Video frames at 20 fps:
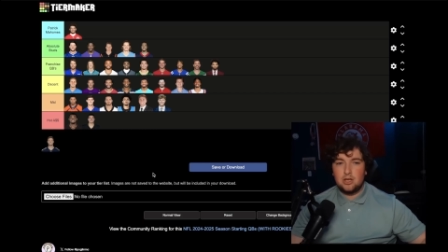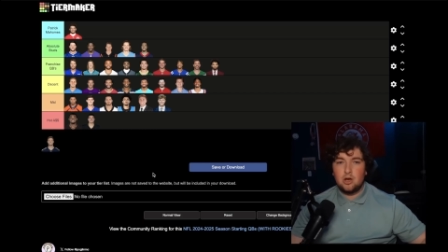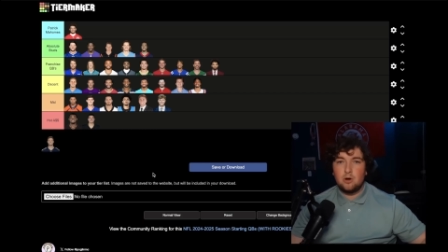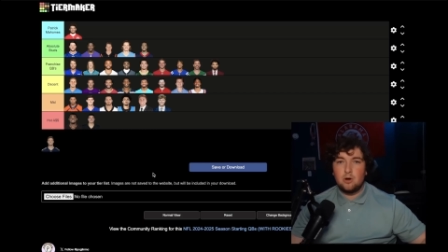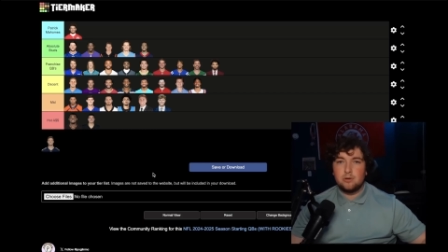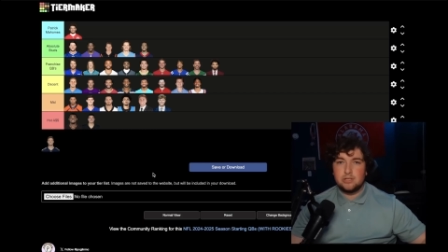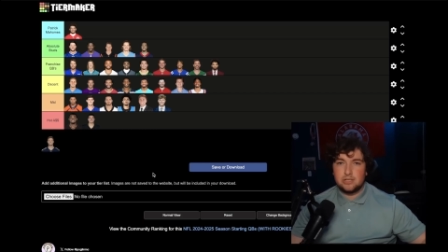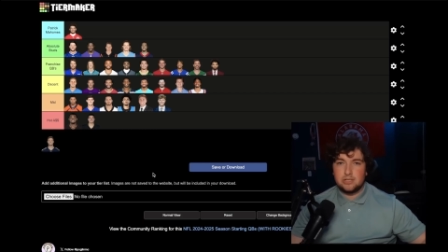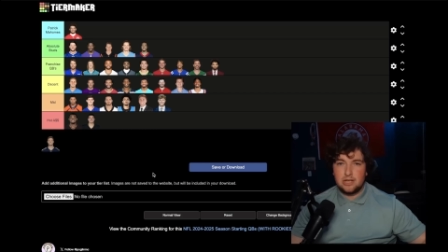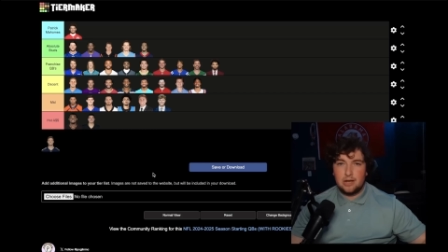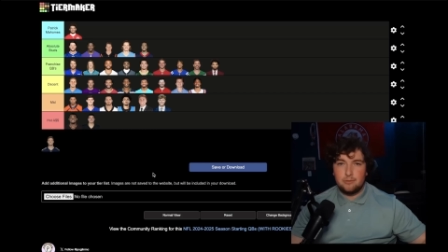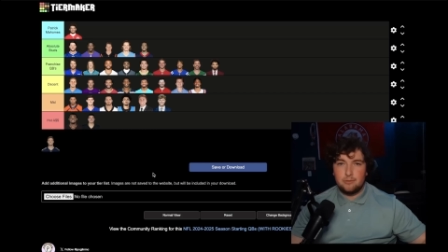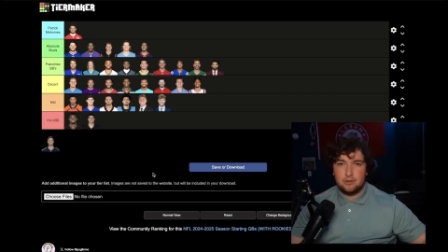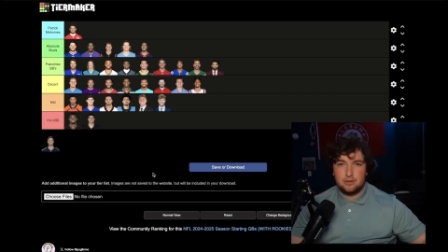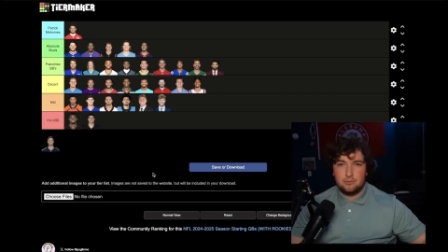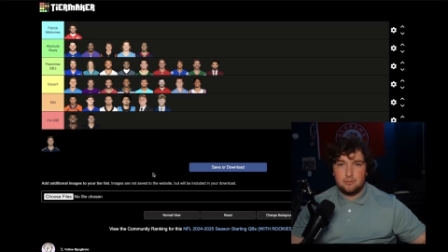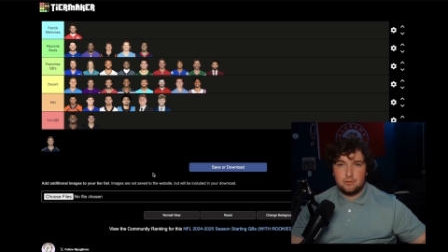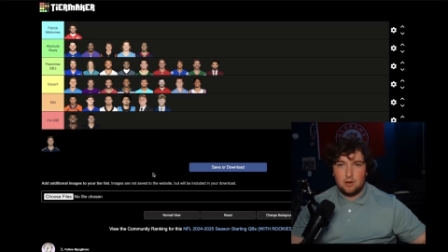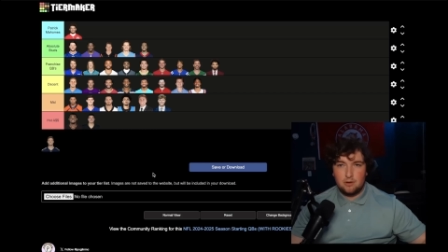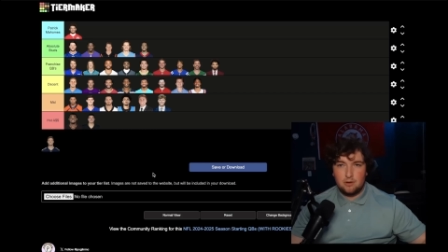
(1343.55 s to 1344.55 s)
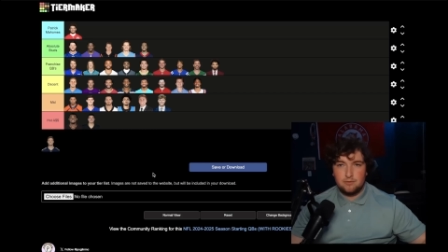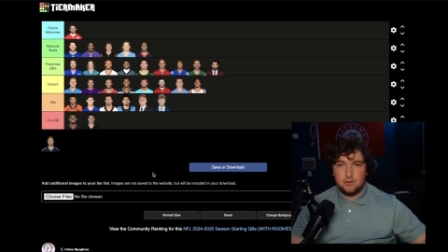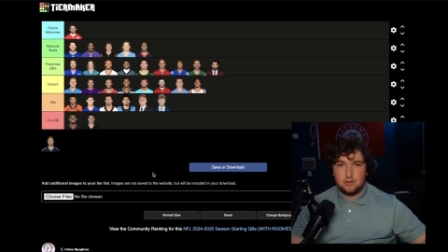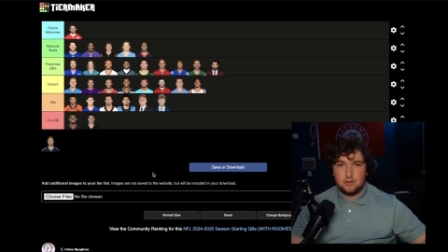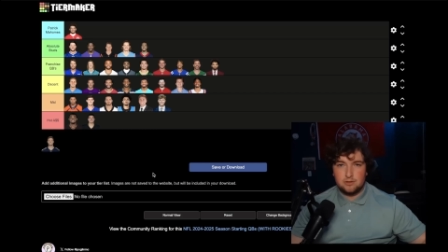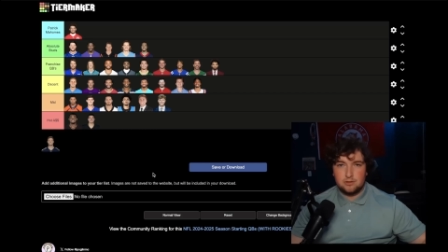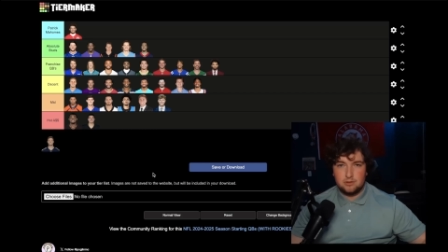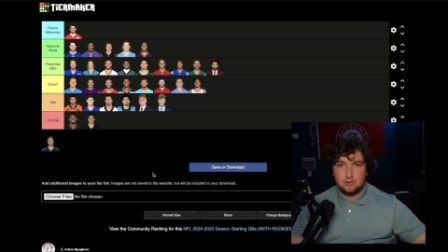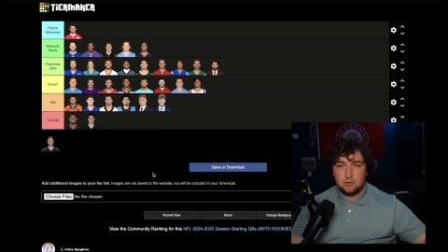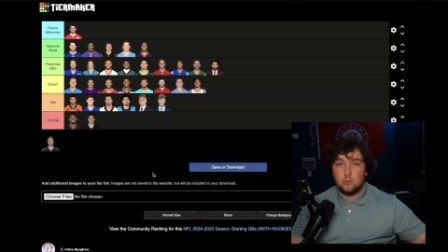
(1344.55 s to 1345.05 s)
coincide with the
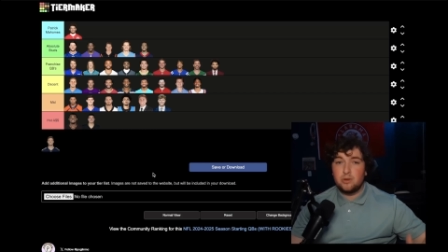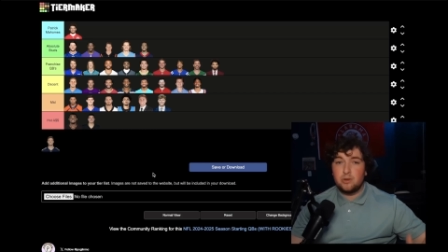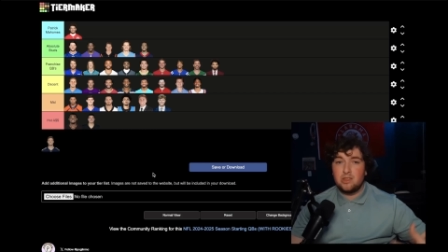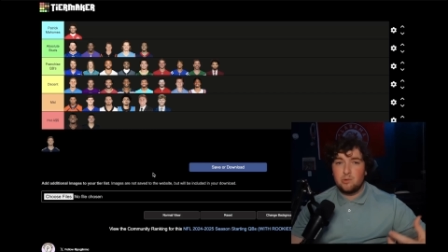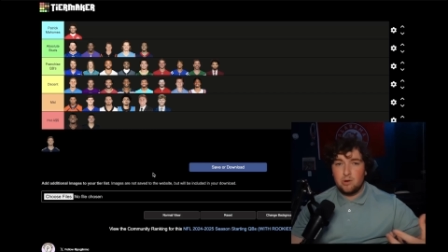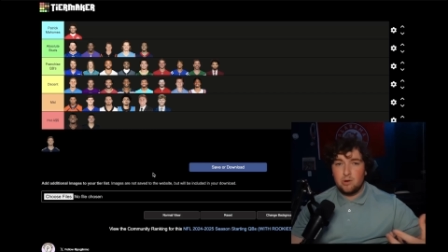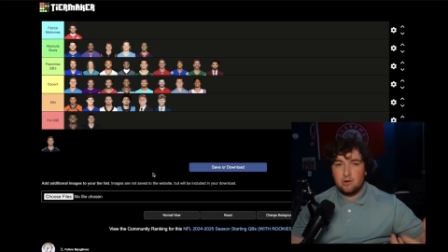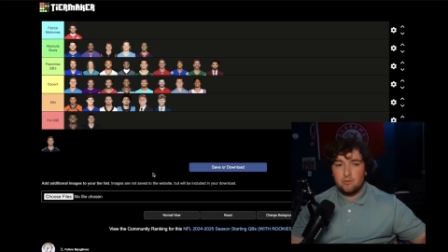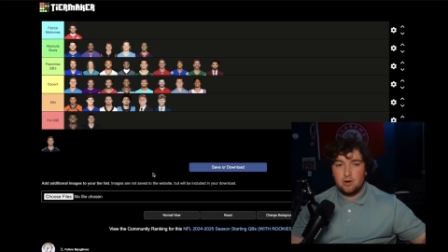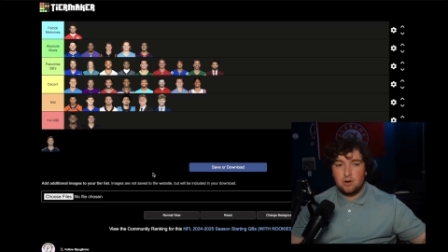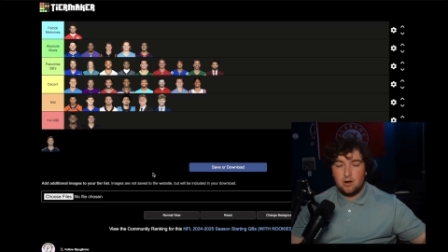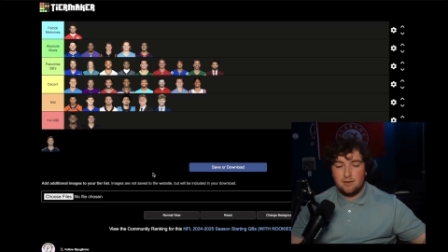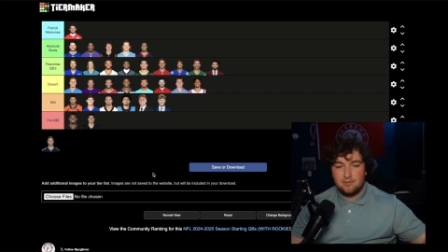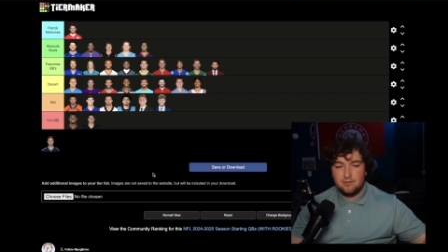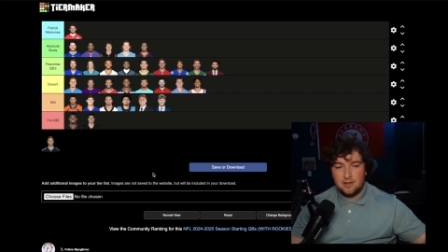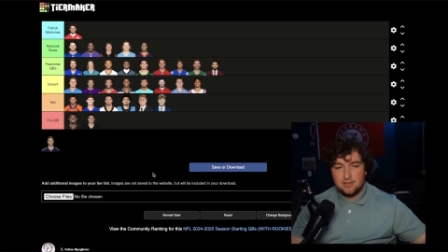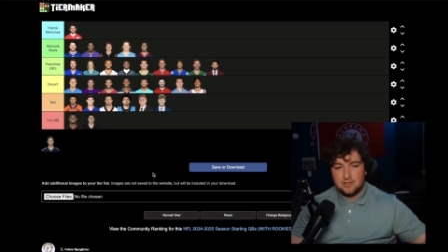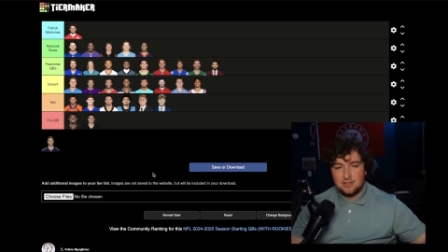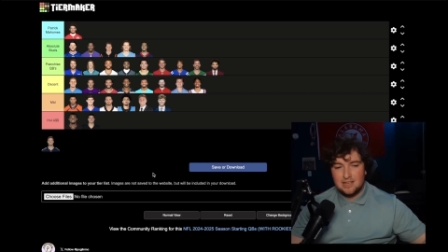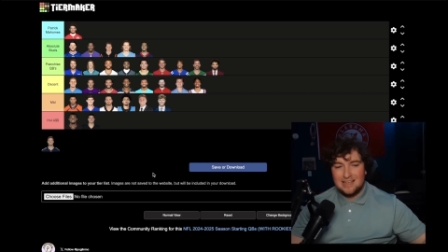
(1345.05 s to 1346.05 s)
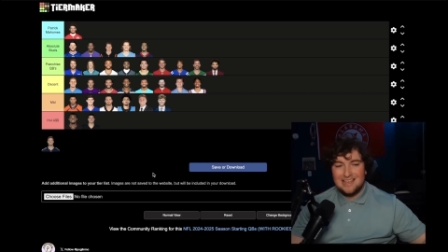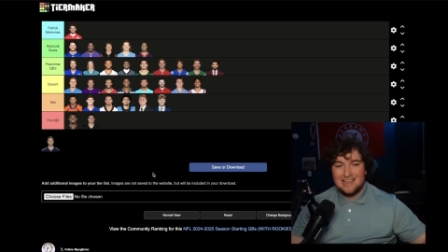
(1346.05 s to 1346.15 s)
Dolphins, the way they want to run offense.